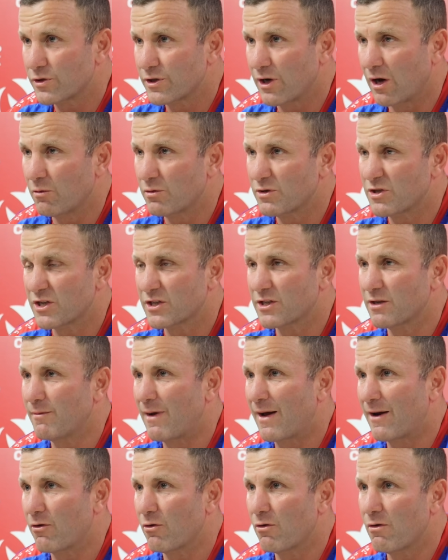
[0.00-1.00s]
So it was just a
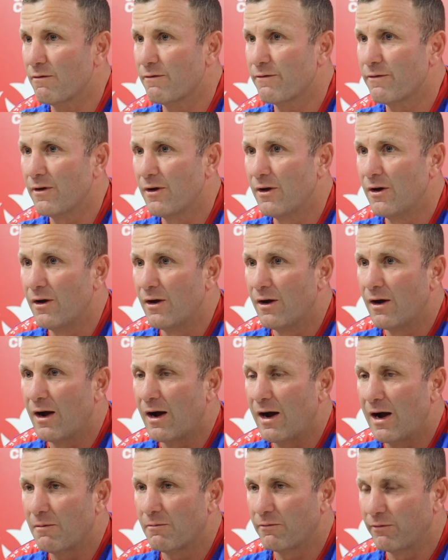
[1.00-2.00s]
matter of
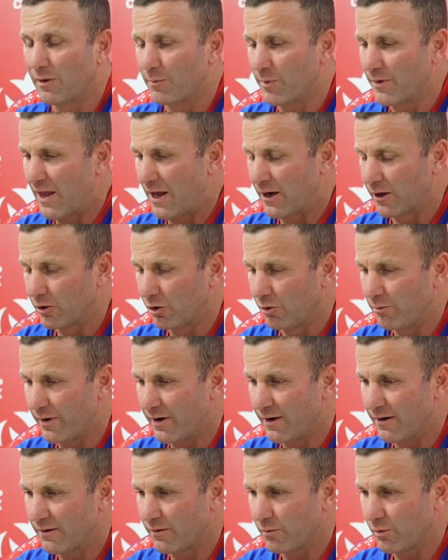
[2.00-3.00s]
flipping that a little
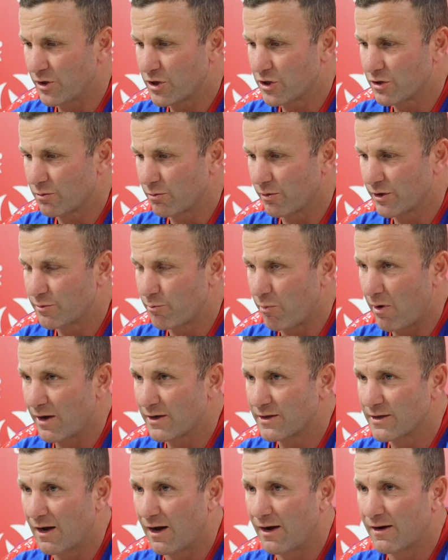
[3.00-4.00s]
bit, which
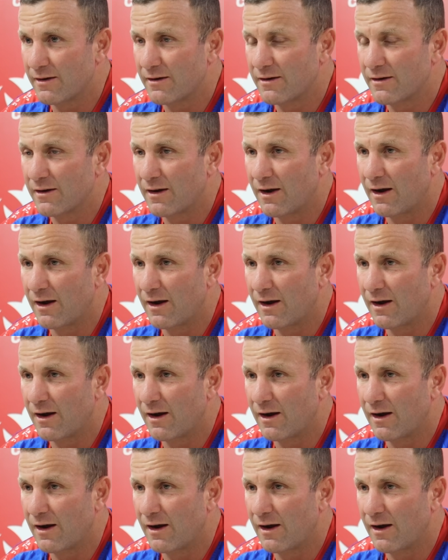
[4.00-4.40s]
Brad's done.